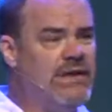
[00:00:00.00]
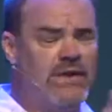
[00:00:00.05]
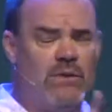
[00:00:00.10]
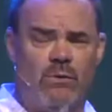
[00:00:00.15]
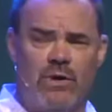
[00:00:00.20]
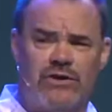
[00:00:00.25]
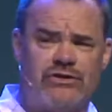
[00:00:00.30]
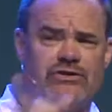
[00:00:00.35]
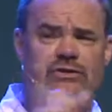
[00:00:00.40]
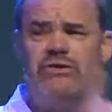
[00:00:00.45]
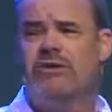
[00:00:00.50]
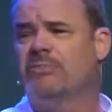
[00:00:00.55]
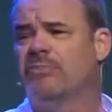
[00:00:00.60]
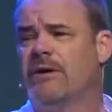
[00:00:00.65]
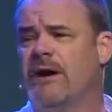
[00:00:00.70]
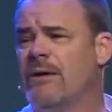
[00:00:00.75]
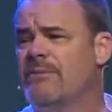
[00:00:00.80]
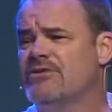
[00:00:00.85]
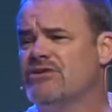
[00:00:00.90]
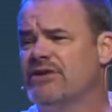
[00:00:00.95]
And then once they're in the
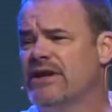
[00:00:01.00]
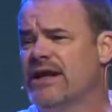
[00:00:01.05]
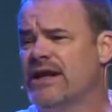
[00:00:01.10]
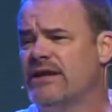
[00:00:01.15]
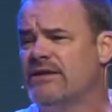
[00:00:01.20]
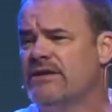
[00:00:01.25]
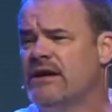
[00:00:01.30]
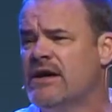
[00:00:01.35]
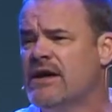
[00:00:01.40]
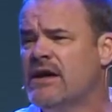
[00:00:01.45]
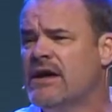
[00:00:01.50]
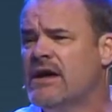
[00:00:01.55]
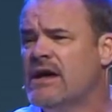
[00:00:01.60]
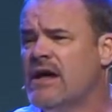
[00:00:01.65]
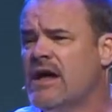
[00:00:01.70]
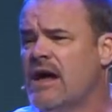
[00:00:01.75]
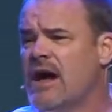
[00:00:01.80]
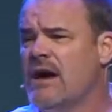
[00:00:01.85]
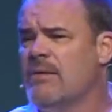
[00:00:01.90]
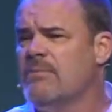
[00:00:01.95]
promised land,
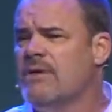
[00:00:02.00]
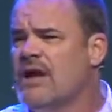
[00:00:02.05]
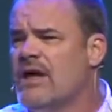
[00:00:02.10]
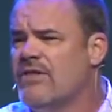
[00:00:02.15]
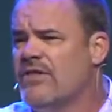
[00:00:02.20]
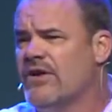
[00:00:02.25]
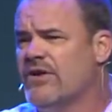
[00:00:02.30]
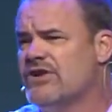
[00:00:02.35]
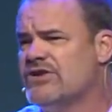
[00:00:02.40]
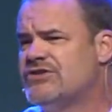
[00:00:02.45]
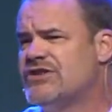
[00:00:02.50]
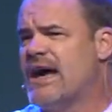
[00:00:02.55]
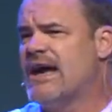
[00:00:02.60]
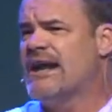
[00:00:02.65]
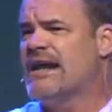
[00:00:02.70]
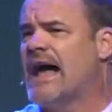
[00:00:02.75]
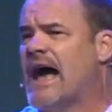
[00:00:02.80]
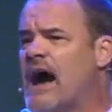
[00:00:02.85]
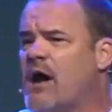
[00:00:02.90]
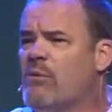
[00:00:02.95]
um, they're
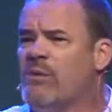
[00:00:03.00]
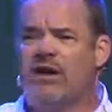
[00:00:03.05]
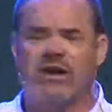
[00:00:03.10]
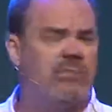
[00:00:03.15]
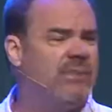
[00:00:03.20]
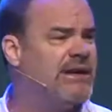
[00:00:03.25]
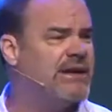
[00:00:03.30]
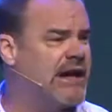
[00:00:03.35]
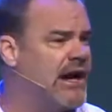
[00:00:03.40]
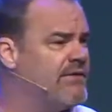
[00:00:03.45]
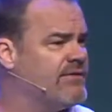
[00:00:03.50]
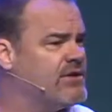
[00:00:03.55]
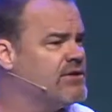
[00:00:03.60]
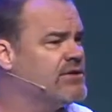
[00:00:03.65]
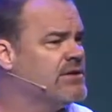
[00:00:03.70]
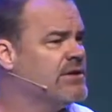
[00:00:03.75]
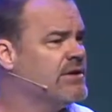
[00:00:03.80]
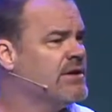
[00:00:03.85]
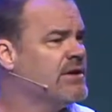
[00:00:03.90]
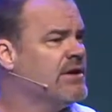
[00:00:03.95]
deciding how are we going to be
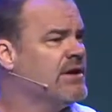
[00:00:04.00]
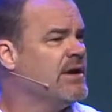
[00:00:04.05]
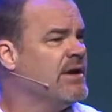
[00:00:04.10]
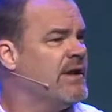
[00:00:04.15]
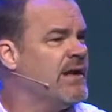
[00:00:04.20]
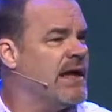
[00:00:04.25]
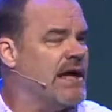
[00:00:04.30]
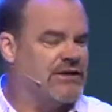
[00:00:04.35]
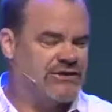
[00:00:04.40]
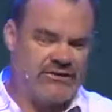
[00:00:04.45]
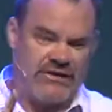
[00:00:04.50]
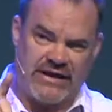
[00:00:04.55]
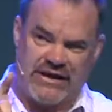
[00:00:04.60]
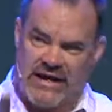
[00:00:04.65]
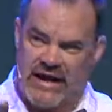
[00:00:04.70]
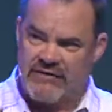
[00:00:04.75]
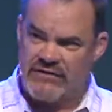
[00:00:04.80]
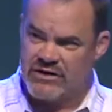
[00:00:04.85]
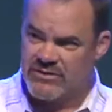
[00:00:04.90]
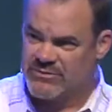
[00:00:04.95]
governed. And so
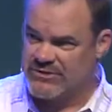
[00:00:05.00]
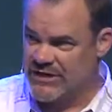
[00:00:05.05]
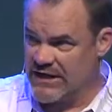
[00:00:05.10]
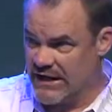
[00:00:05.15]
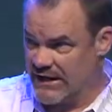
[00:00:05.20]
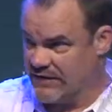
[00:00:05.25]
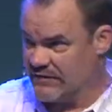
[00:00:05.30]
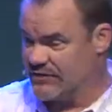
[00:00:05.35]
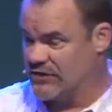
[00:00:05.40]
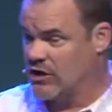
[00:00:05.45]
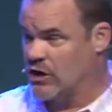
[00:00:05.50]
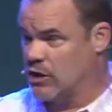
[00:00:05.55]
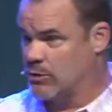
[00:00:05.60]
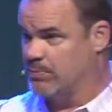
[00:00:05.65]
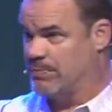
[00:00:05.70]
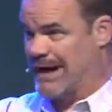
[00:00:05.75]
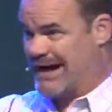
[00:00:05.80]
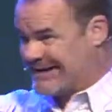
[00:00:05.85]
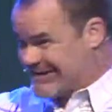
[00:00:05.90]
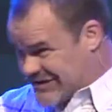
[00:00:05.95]
they govern themselves uh,
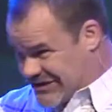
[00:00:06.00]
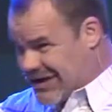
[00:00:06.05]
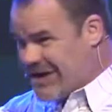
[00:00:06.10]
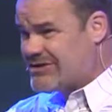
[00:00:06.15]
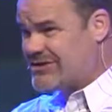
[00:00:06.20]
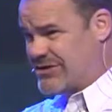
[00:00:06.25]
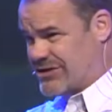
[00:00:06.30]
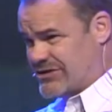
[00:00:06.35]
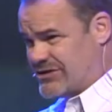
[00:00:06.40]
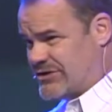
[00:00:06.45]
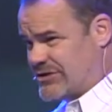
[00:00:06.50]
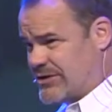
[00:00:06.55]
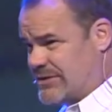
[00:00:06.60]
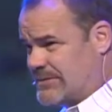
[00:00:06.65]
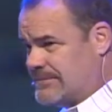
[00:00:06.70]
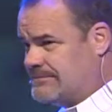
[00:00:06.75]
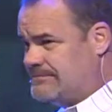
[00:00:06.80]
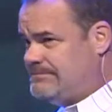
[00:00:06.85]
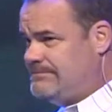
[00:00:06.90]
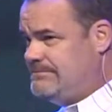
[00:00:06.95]
by
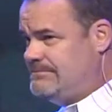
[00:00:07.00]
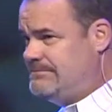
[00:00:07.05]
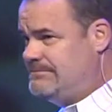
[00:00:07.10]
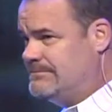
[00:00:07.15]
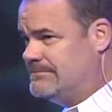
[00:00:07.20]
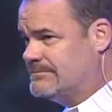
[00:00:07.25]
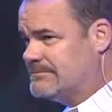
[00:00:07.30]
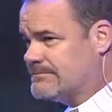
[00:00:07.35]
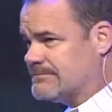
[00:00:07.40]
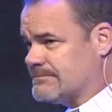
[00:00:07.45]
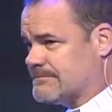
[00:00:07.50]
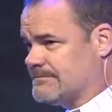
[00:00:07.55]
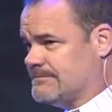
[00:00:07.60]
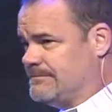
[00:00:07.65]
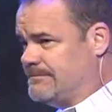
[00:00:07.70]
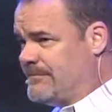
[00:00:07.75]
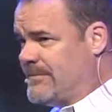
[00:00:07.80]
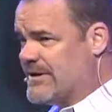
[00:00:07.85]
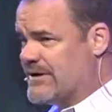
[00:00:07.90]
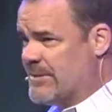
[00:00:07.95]
judges.
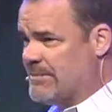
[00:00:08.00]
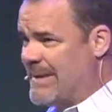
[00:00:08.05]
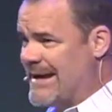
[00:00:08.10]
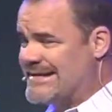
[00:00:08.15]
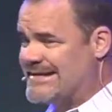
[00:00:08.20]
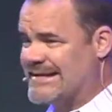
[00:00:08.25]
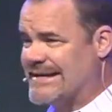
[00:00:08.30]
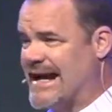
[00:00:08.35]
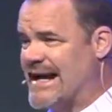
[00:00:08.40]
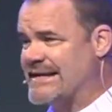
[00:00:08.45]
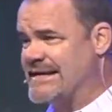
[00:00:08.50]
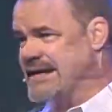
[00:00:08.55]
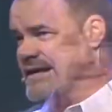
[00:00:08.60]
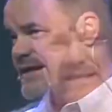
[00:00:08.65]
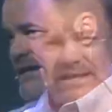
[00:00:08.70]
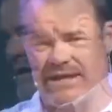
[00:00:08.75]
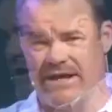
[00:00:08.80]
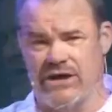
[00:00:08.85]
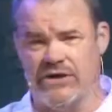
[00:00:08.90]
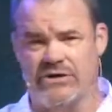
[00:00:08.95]
And the basic
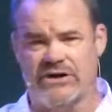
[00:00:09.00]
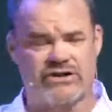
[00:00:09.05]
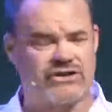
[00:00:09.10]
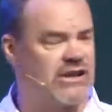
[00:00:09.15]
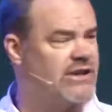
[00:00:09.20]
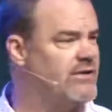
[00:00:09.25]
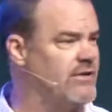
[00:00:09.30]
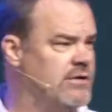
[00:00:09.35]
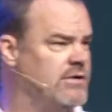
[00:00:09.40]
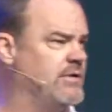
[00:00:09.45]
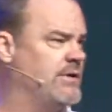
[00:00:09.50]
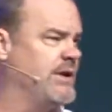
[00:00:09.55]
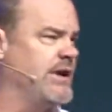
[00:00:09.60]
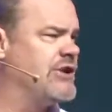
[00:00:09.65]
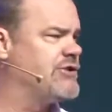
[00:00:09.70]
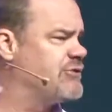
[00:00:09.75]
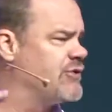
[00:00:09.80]
idea here is that